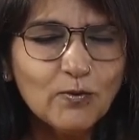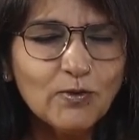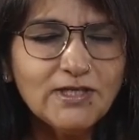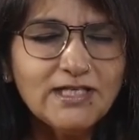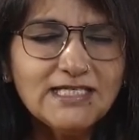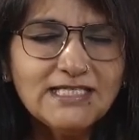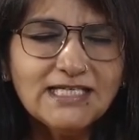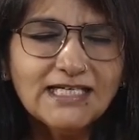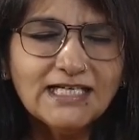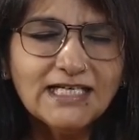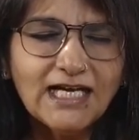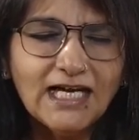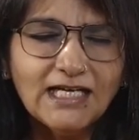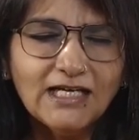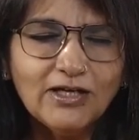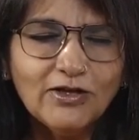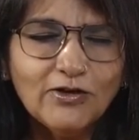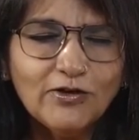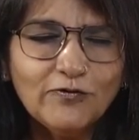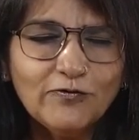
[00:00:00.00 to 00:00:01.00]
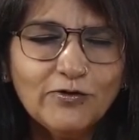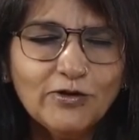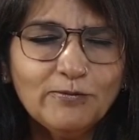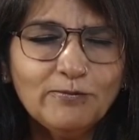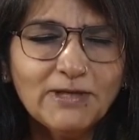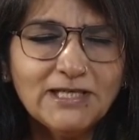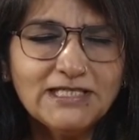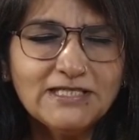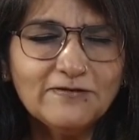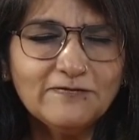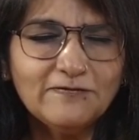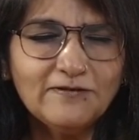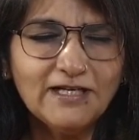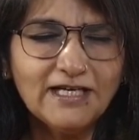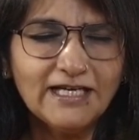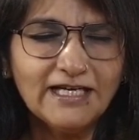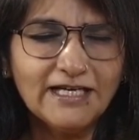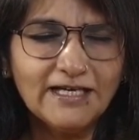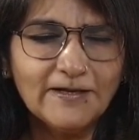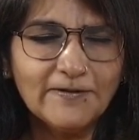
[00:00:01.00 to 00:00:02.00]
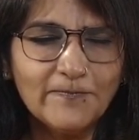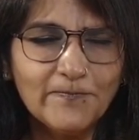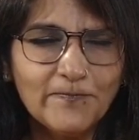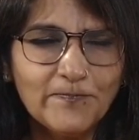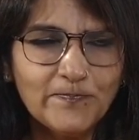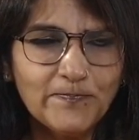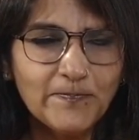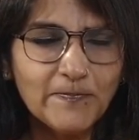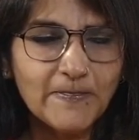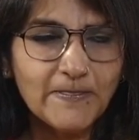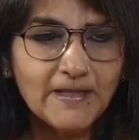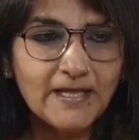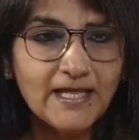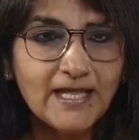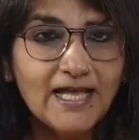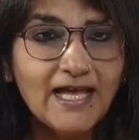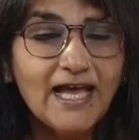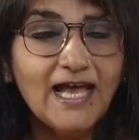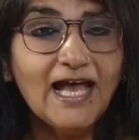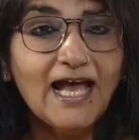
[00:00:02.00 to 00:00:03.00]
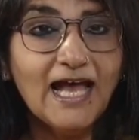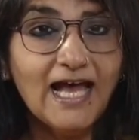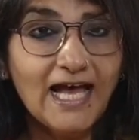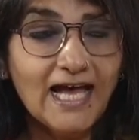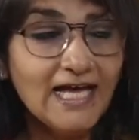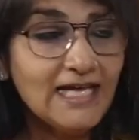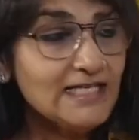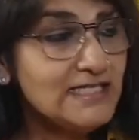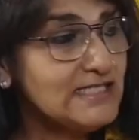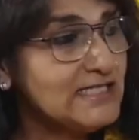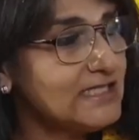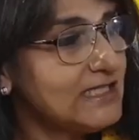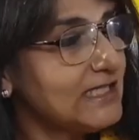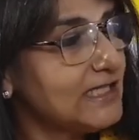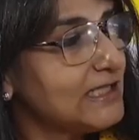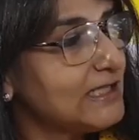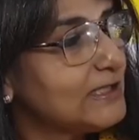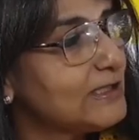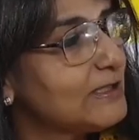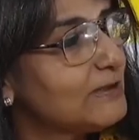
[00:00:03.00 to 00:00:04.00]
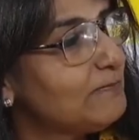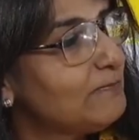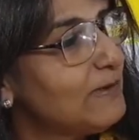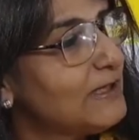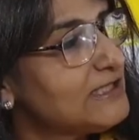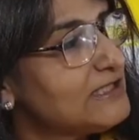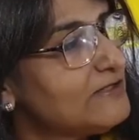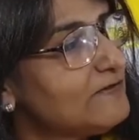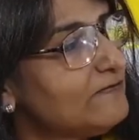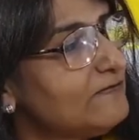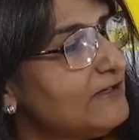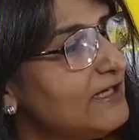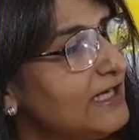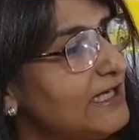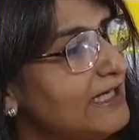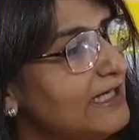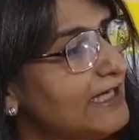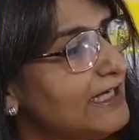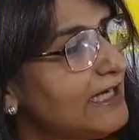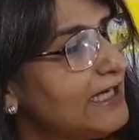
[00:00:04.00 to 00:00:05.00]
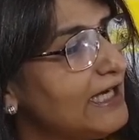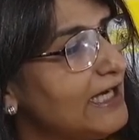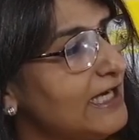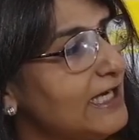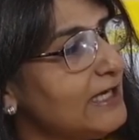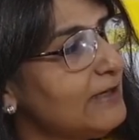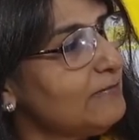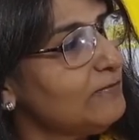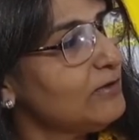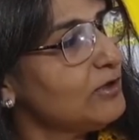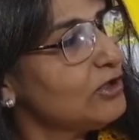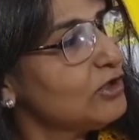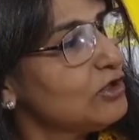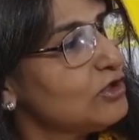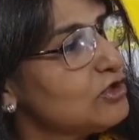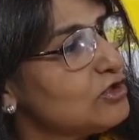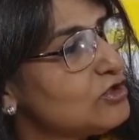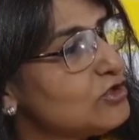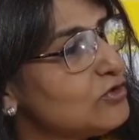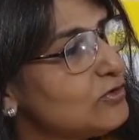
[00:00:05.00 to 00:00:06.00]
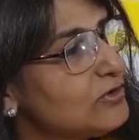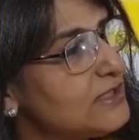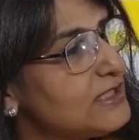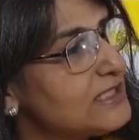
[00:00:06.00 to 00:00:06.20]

What is the color of your butterfly? And the butterfly came to